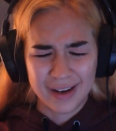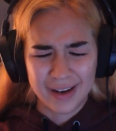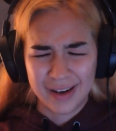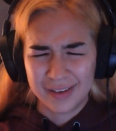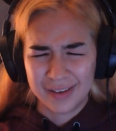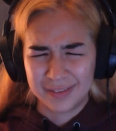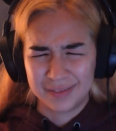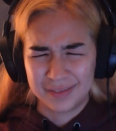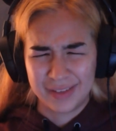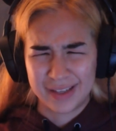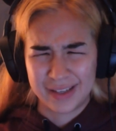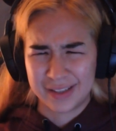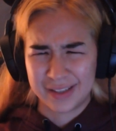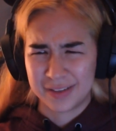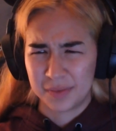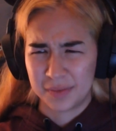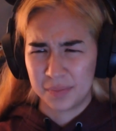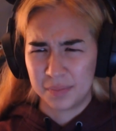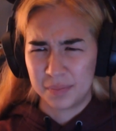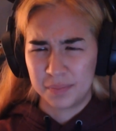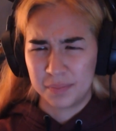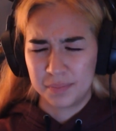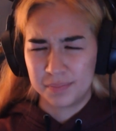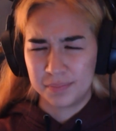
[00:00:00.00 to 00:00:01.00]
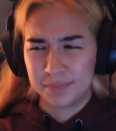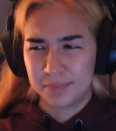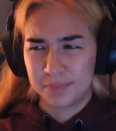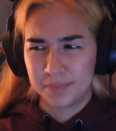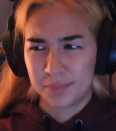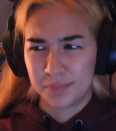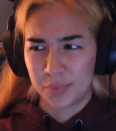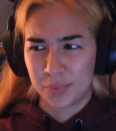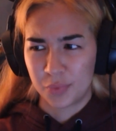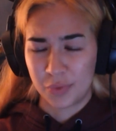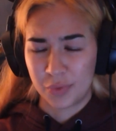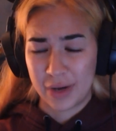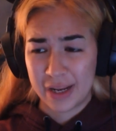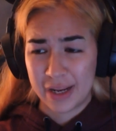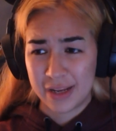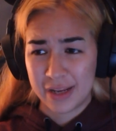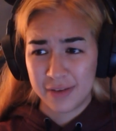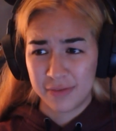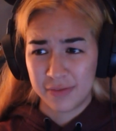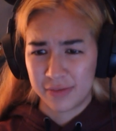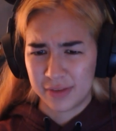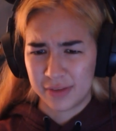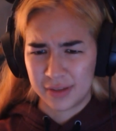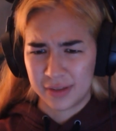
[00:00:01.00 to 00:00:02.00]
like
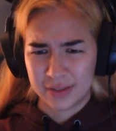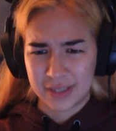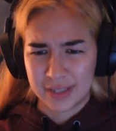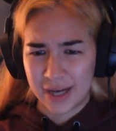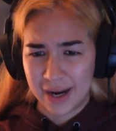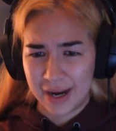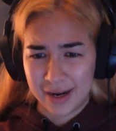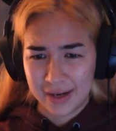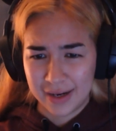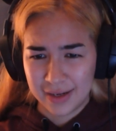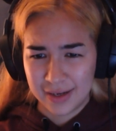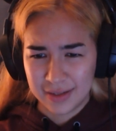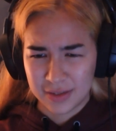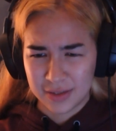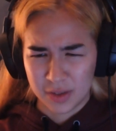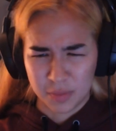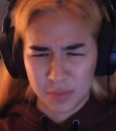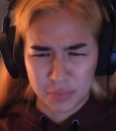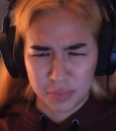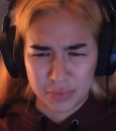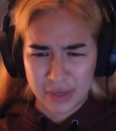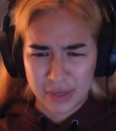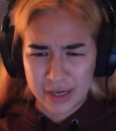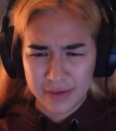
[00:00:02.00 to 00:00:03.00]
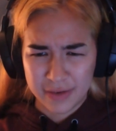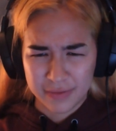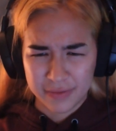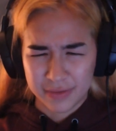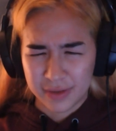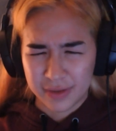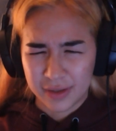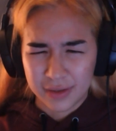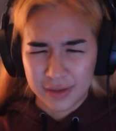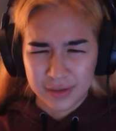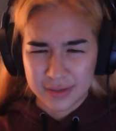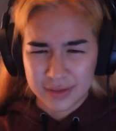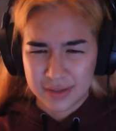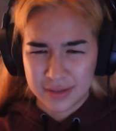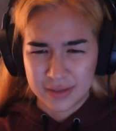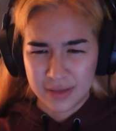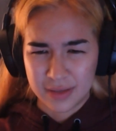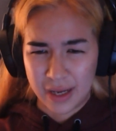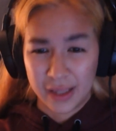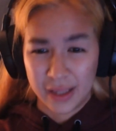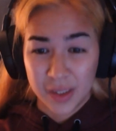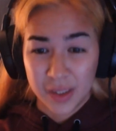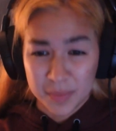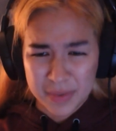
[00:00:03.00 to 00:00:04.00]
Brave the Tides or Brave the
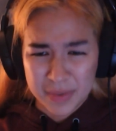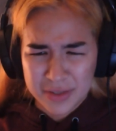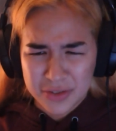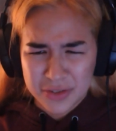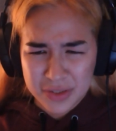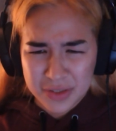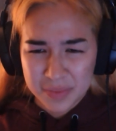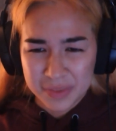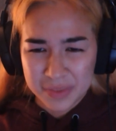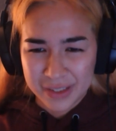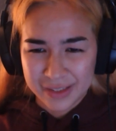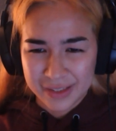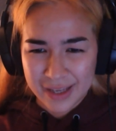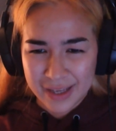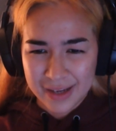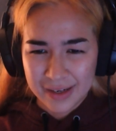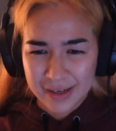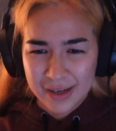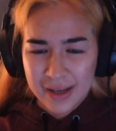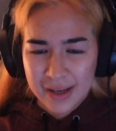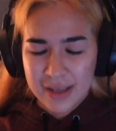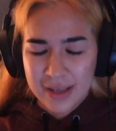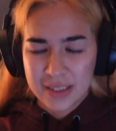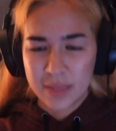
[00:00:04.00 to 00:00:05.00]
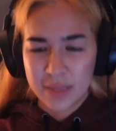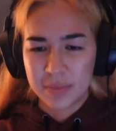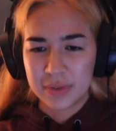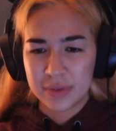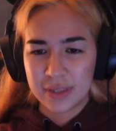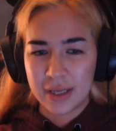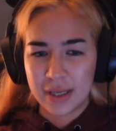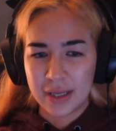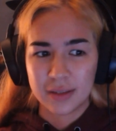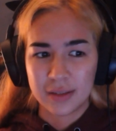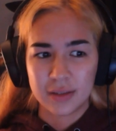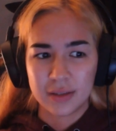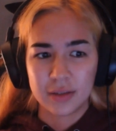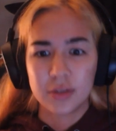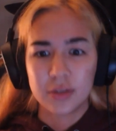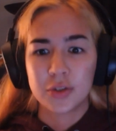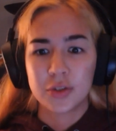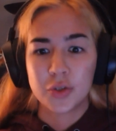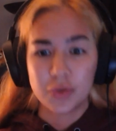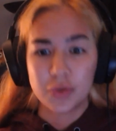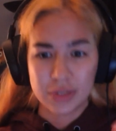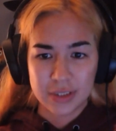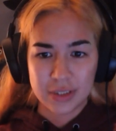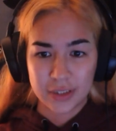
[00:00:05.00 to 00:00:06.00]
Elements or something like that. Something that
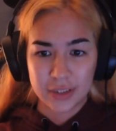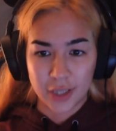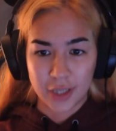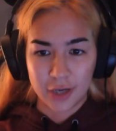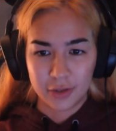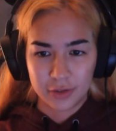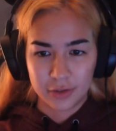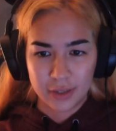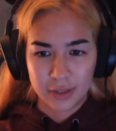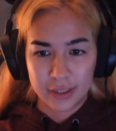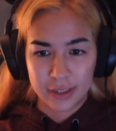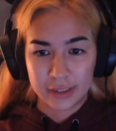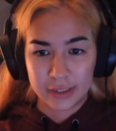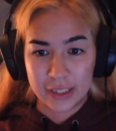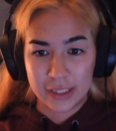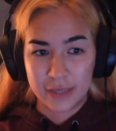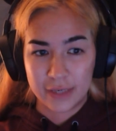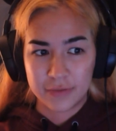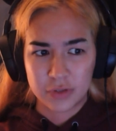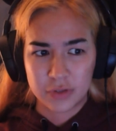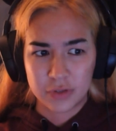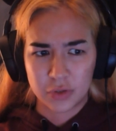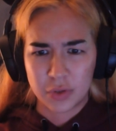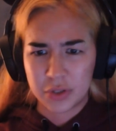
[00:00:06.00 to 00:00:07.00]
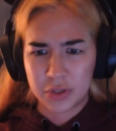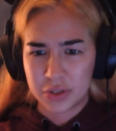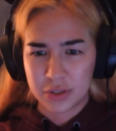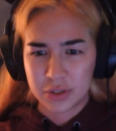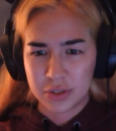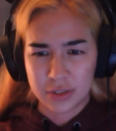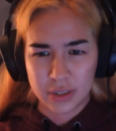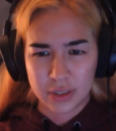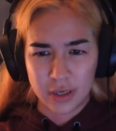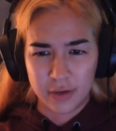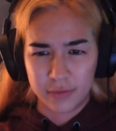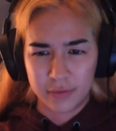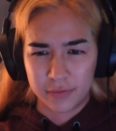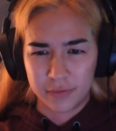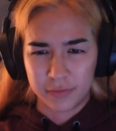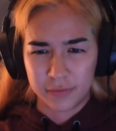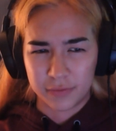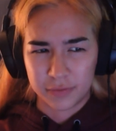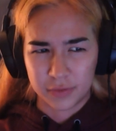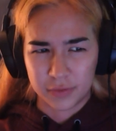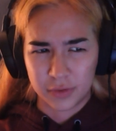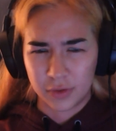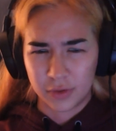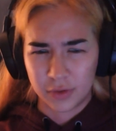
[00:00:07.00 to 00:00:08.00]
chooses a color and gives creatures of
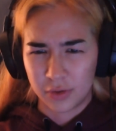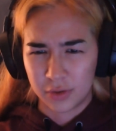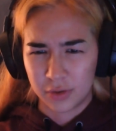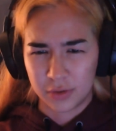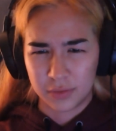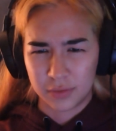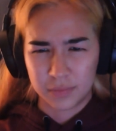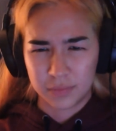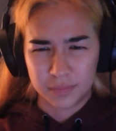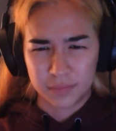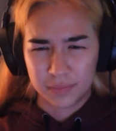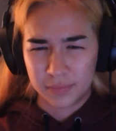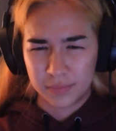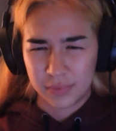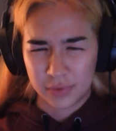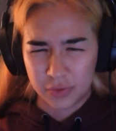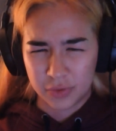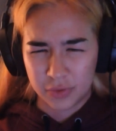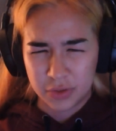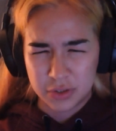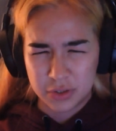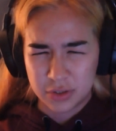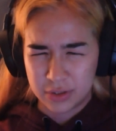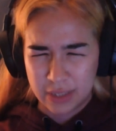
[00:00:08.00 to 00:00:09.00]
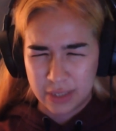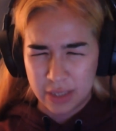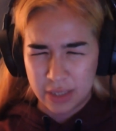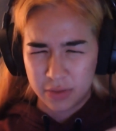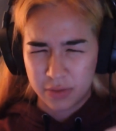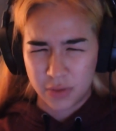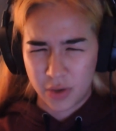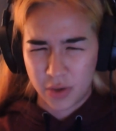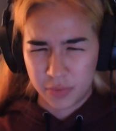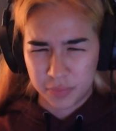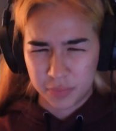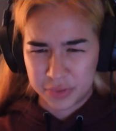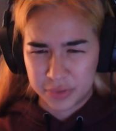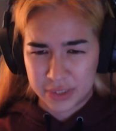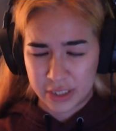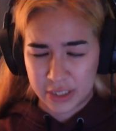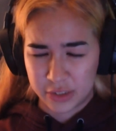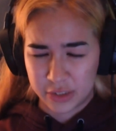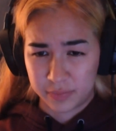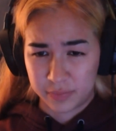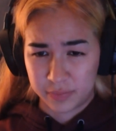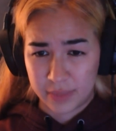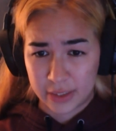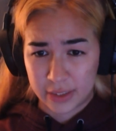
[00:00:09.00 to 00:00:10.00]
your creatures that you own protection
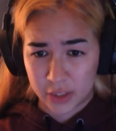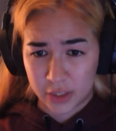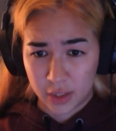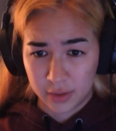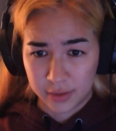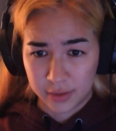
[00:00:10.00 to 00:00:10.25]
from that color.